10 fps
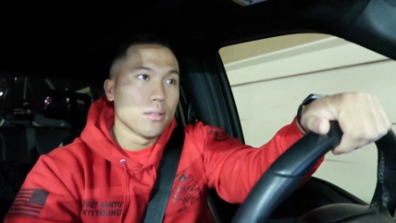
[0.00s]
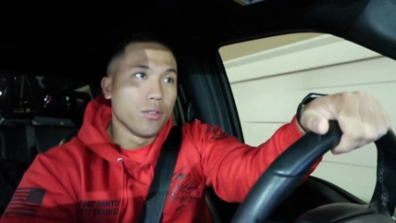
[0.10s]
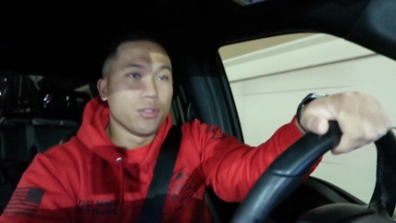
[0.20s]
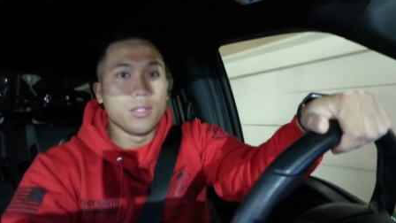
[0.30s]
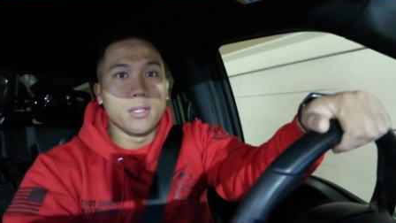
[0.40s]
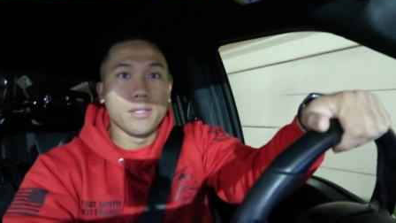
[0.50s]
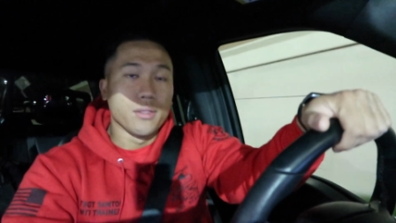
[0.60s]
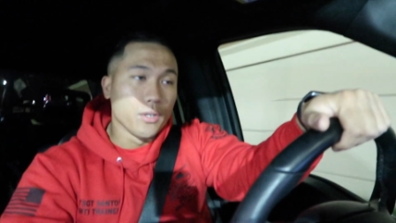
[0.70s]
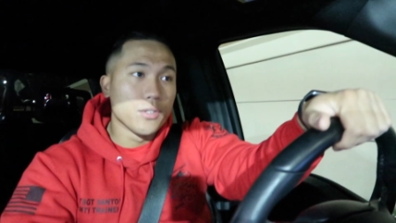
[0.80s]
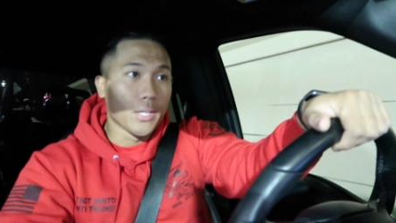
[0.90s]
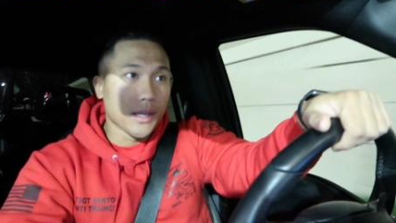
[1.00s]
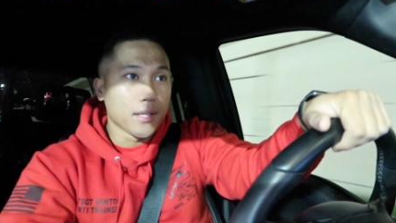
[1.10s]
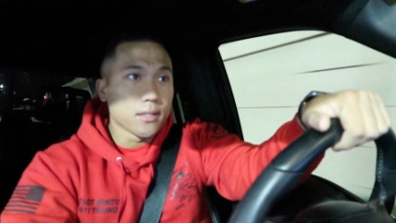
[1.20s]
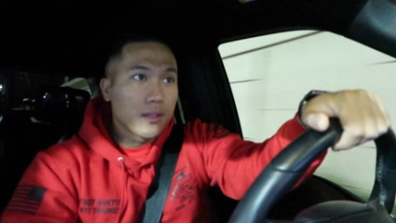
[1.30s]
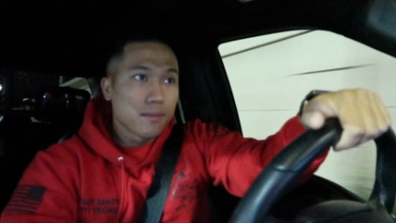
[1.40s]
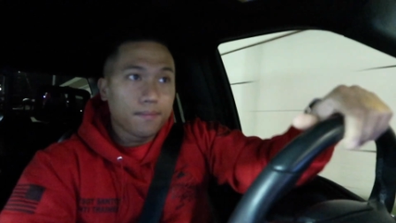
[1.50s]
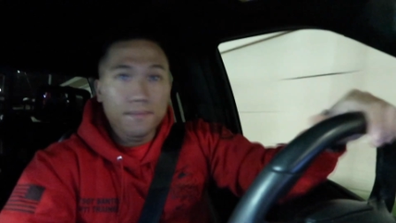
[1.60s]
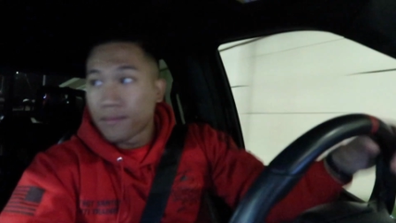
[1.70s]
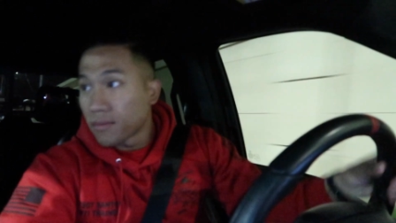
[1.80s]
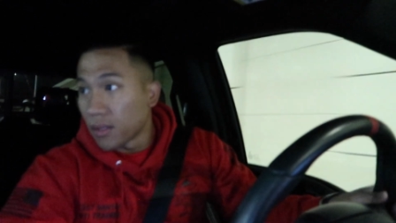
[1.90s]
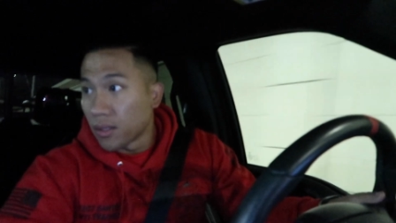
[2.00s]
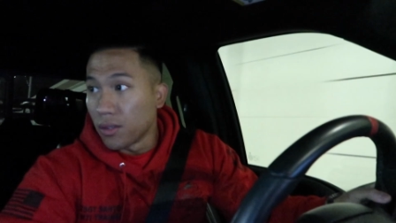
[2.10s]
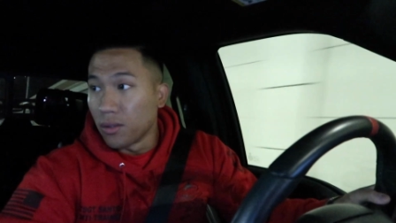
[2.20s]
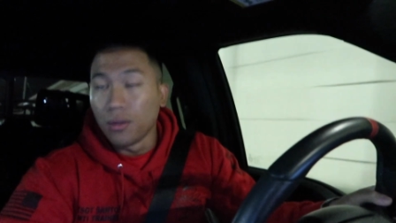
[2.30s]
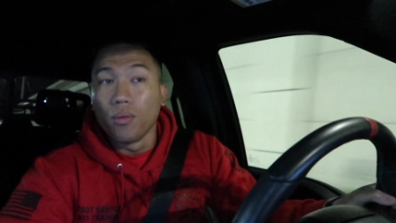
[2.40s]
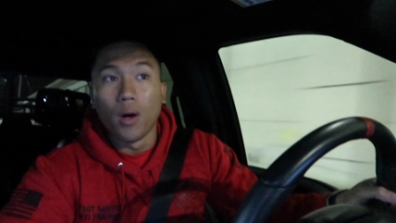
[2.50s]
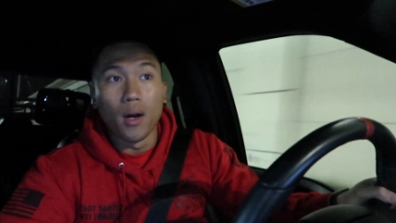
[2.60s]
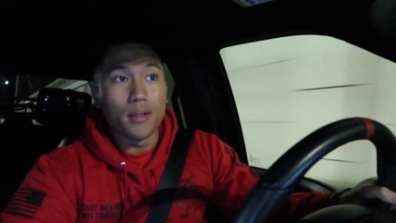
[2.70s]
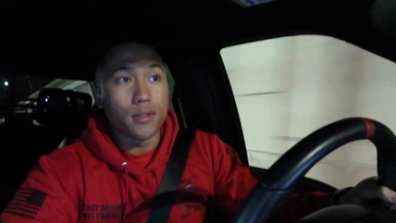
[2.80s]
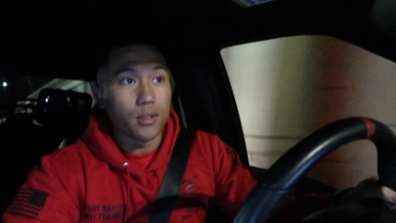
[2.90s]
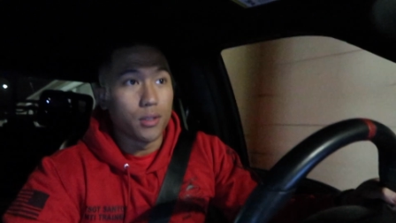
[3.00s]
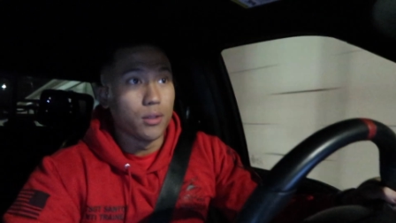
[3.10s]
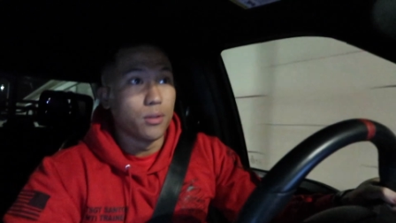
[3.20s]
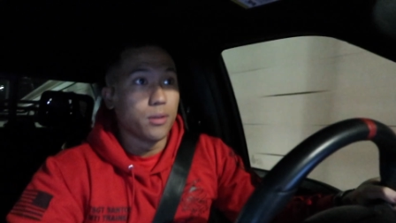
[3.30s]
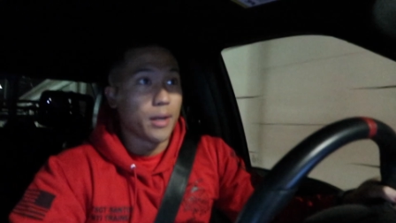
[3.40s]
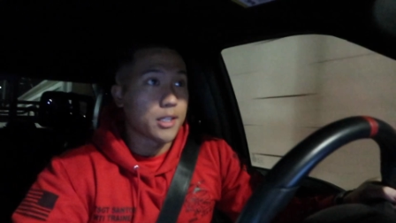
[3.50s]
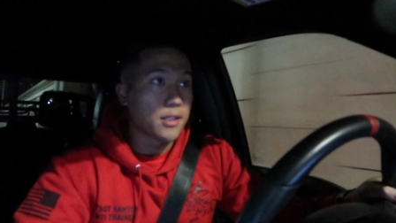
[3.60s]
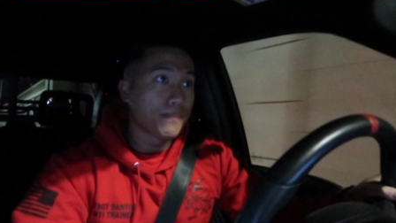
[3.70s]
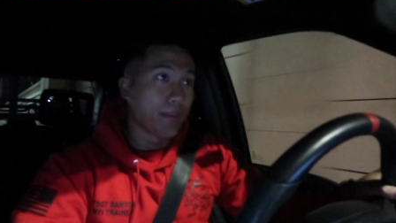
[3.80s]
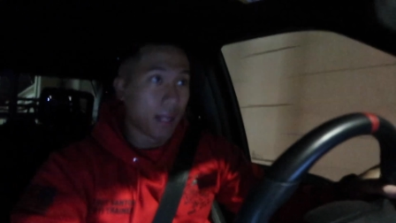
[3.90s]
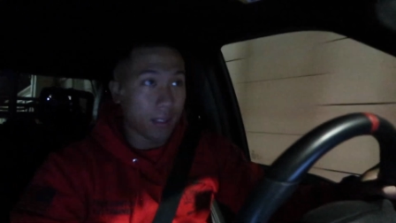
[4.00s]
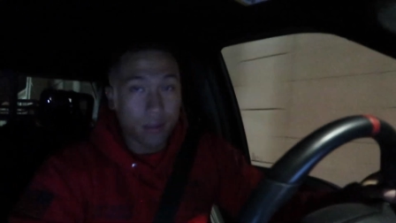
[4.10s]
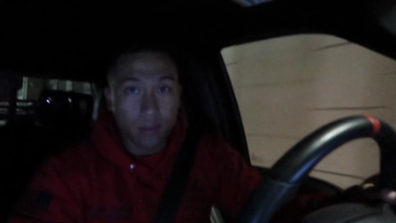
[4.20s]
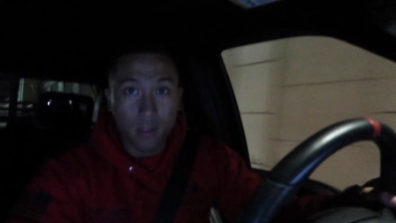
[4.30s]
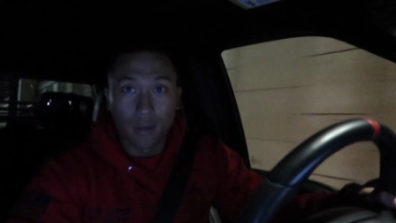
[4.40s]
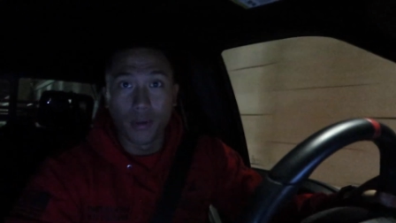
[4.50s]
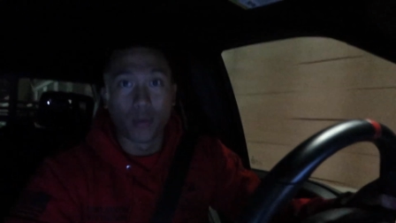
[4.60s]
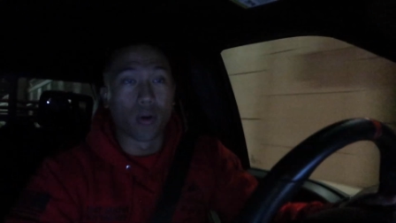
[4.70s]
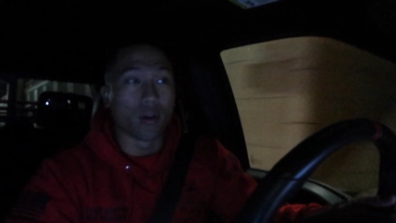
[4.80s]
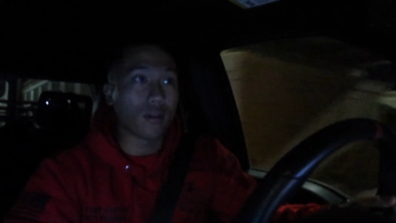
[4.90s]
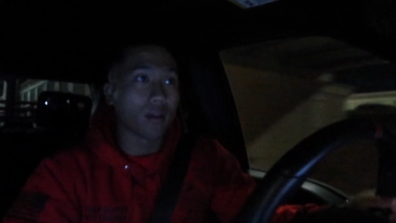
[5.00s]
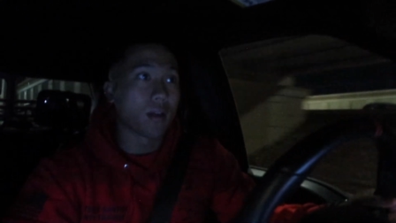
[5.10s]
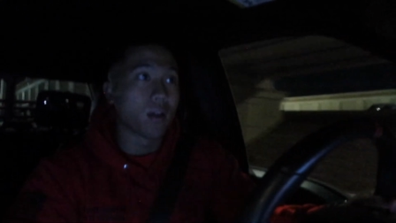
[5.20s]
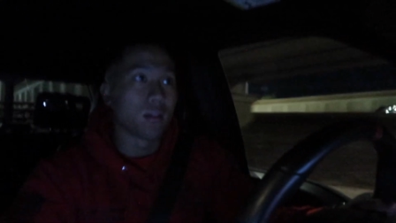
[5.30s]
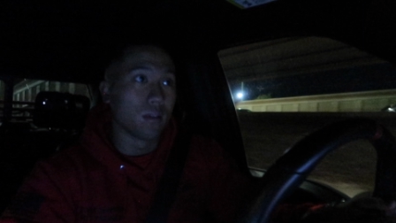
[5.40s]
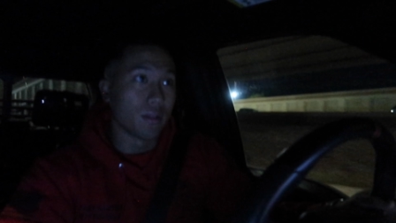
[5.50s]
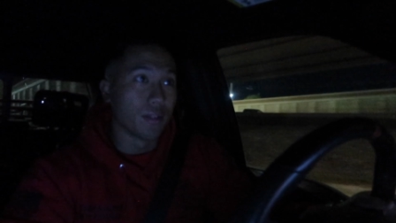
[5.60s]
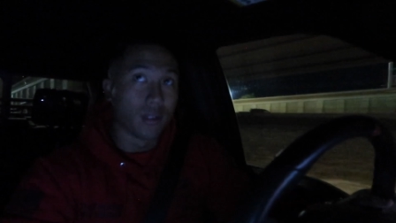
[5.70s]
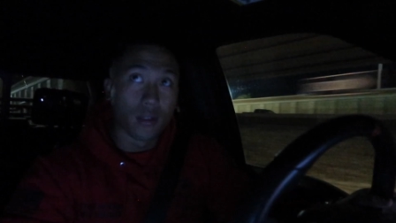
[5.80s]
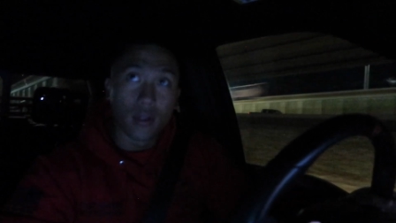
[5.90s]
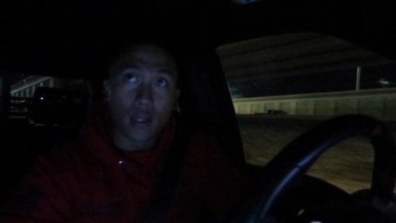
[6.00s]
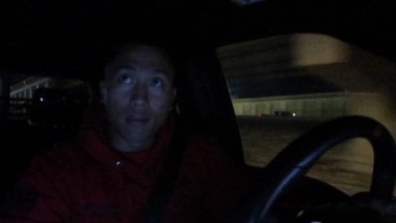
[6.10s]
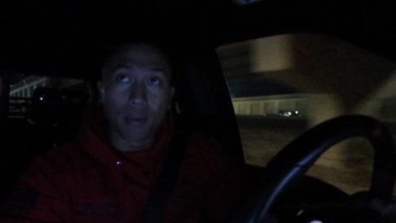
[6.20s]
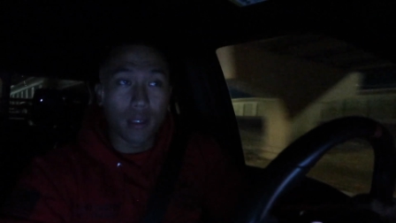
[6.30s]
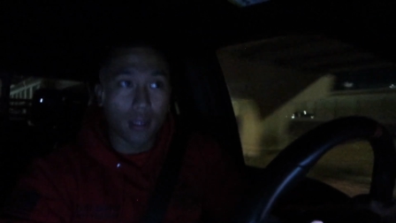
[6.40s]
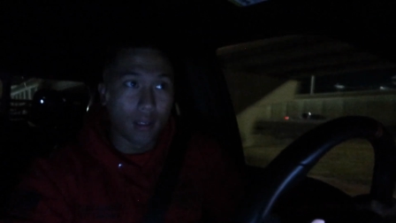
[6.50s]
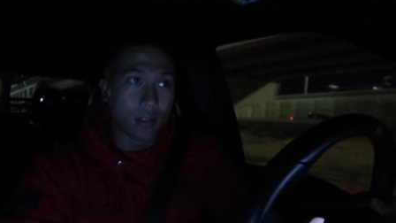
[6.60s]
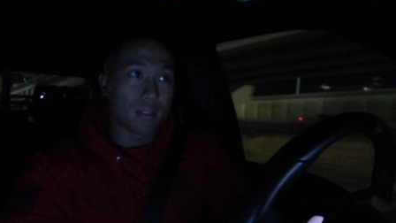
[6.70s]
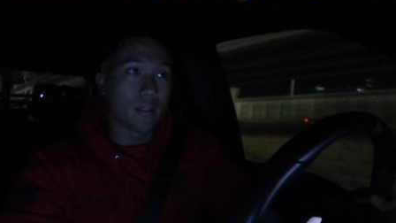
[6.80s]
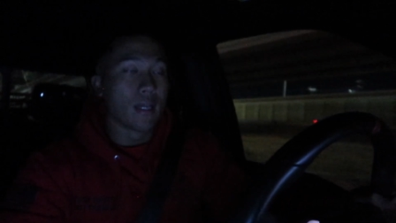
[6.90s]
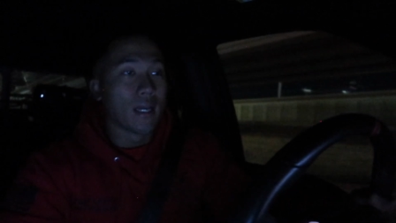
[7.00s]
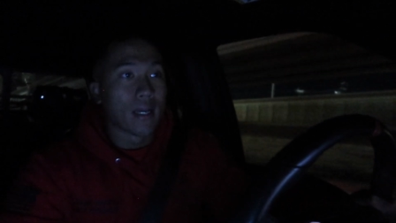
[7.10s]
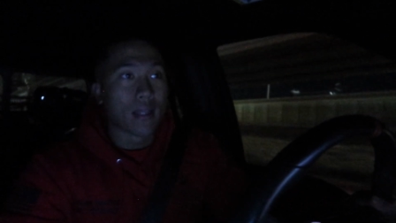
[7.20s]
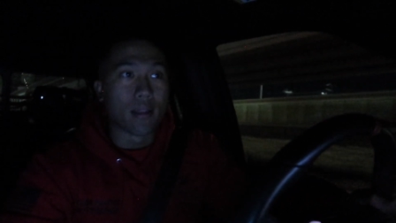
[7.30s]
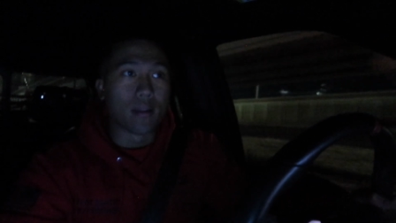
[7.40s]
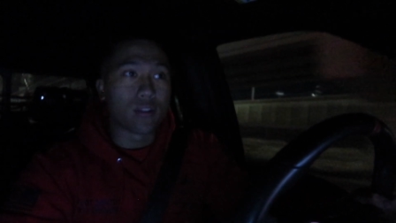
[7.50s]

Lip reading: usually Thursdays, you want to expect to come to work earlier because the